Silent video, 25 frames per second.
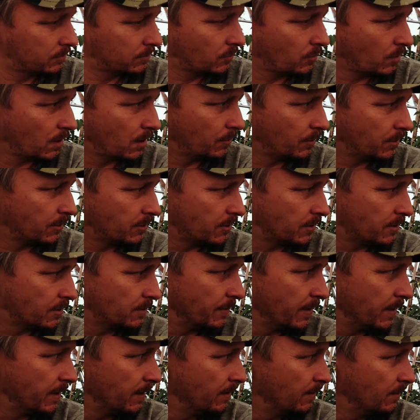quite a bunch of
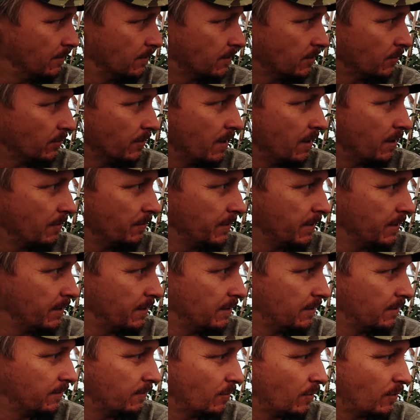tomatoes around me.
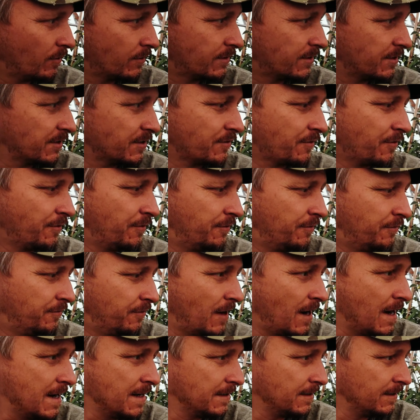Or just
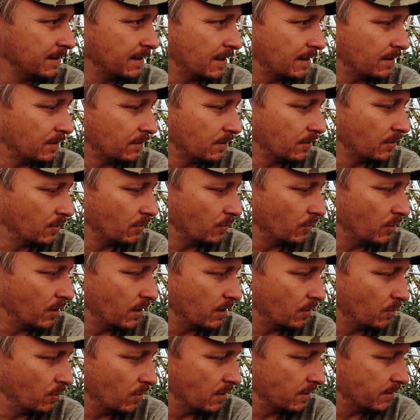finally, I don't know what
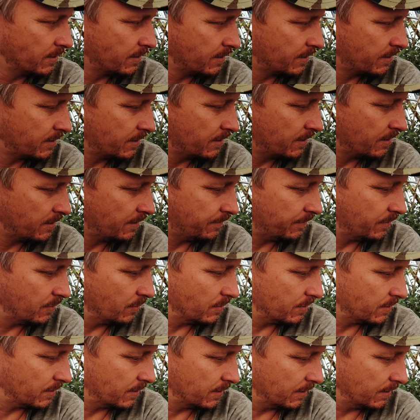it was this year. If it
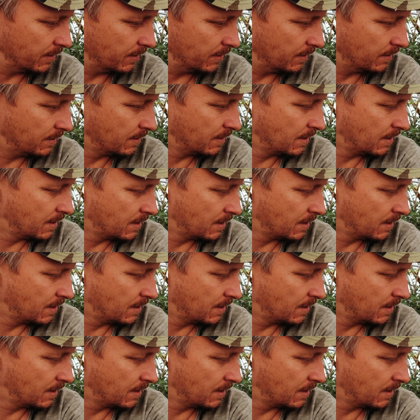was the